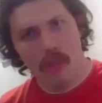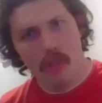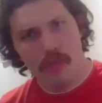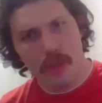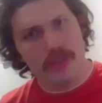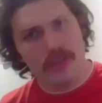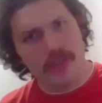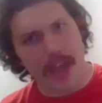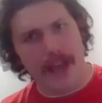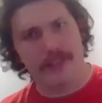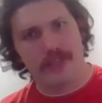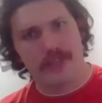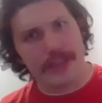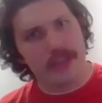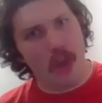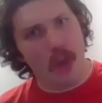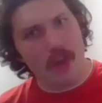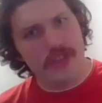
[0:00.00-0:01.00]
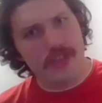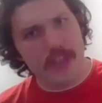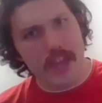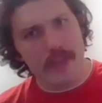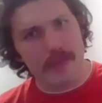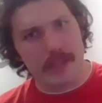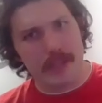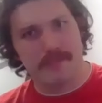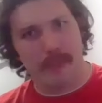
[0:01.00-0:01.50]
this sounds like No
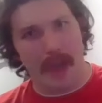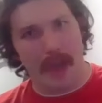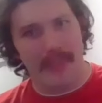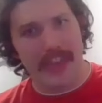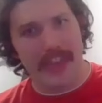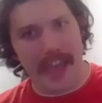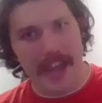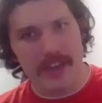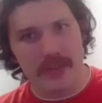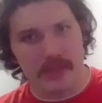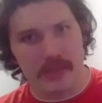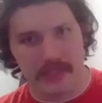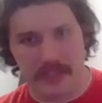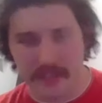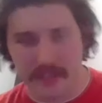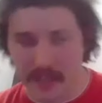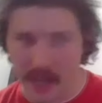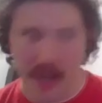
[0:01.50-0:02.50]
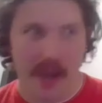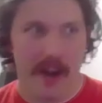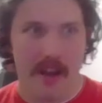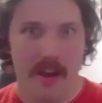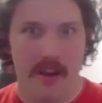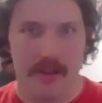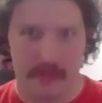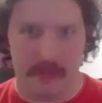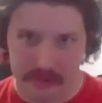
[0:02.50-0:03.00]
Secrets by the Angels. And I was like, I
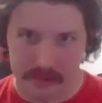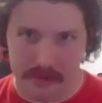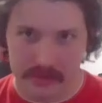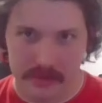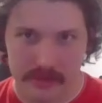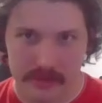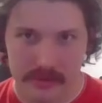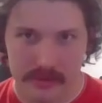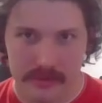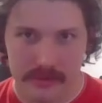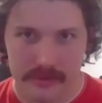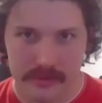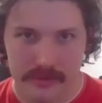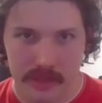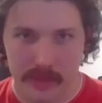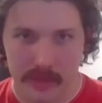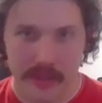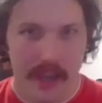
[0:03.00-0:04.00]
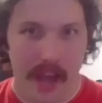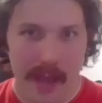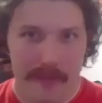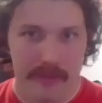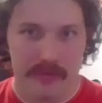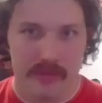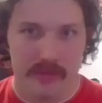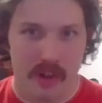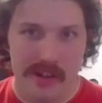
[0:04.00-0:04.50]
know. You think I
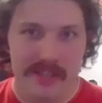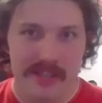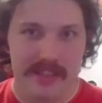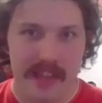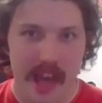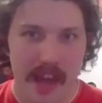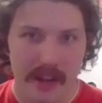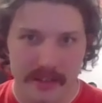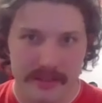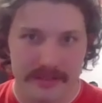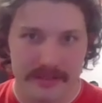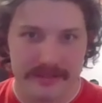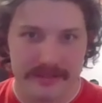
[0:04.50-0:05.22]
haven't noticed that?